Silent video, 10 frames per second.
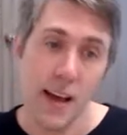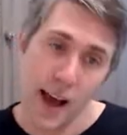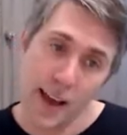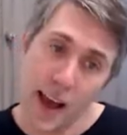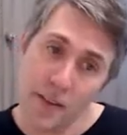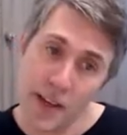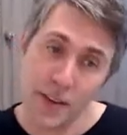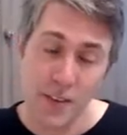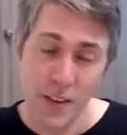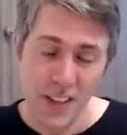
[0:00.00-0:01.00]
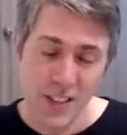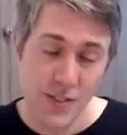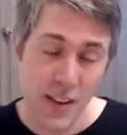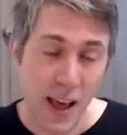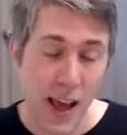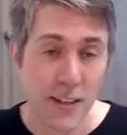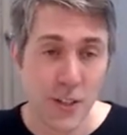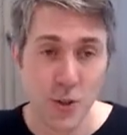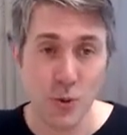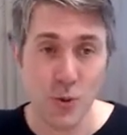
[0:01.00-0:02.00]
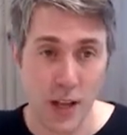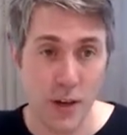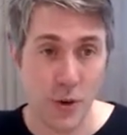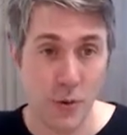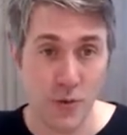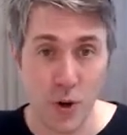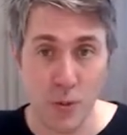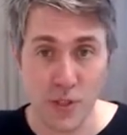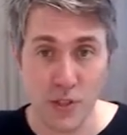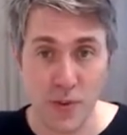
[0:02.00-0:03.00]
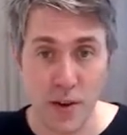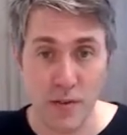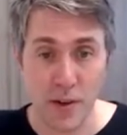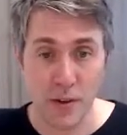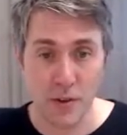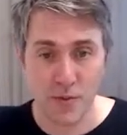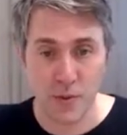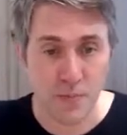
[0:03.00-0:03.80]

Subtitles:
and having just like handy tools like Google Forms is very, very useful.